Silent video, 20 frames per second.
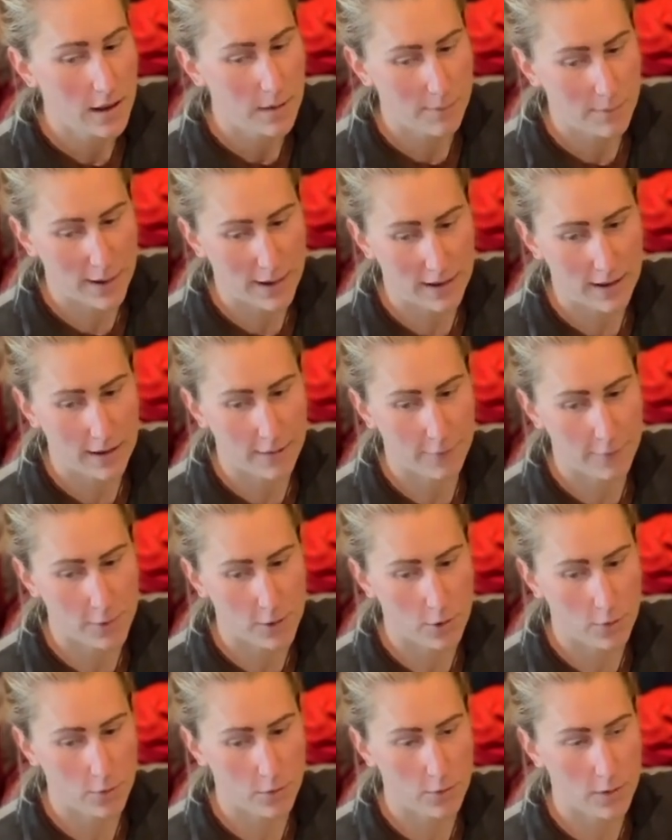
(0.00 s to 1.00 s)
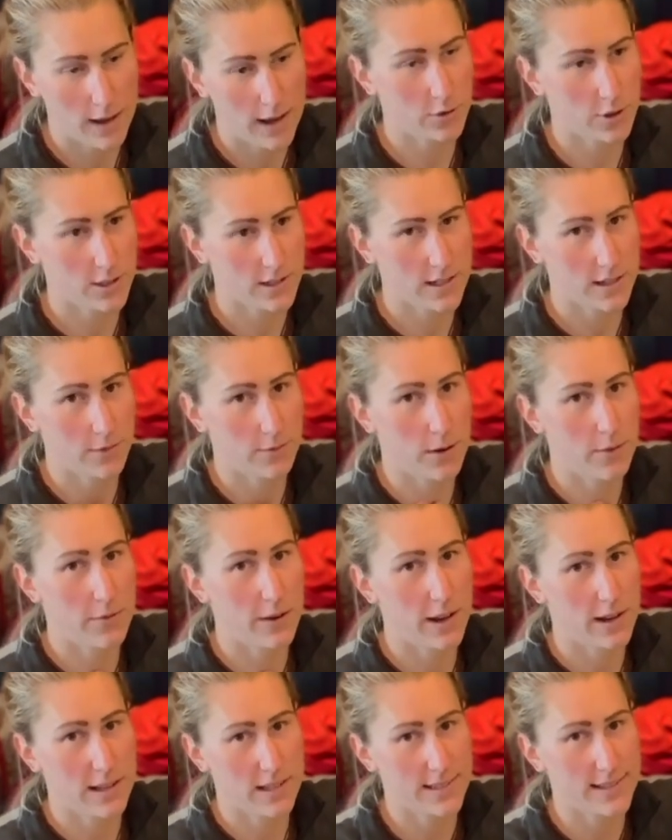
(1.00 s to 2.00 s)
but if you're crossing a river
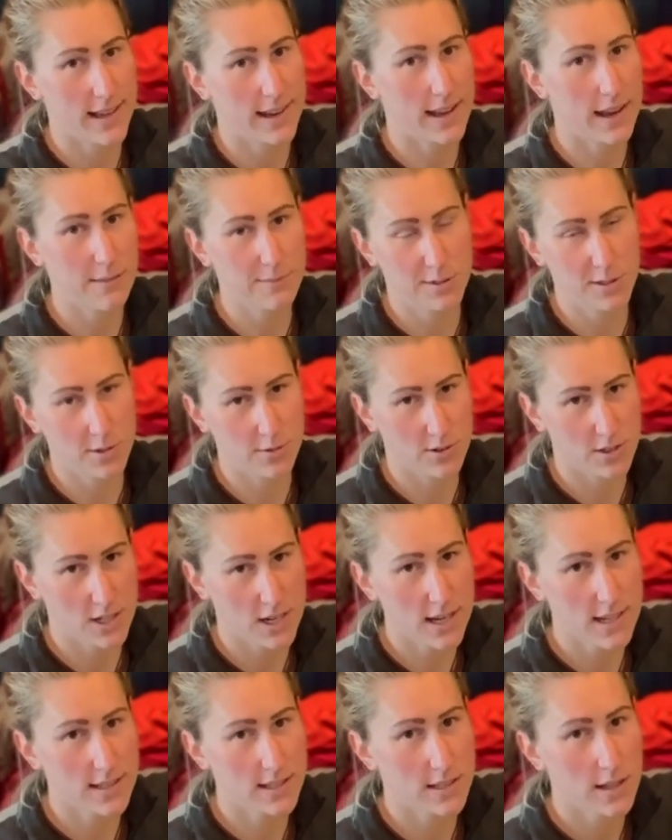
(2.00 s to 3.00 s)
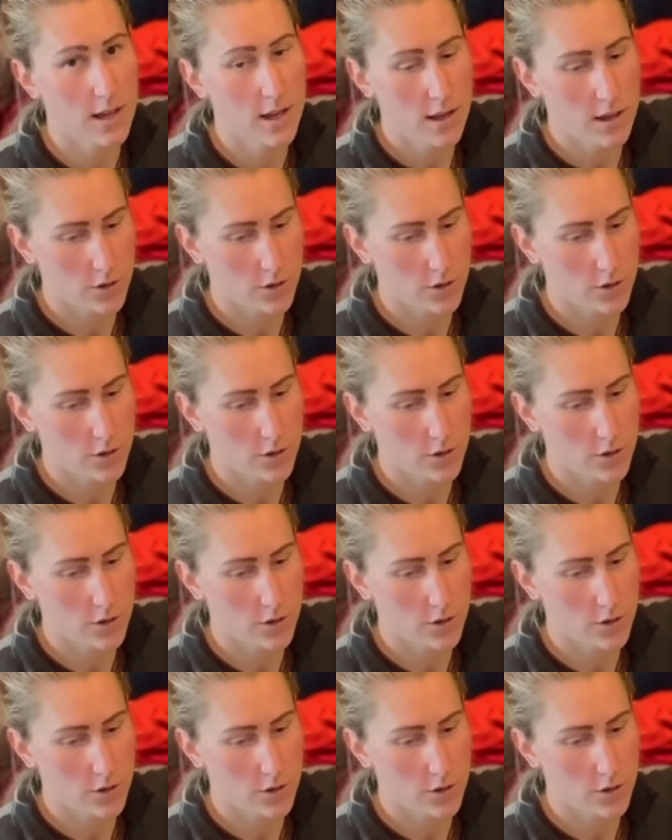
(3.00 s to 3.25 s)
and it's like up to your chest,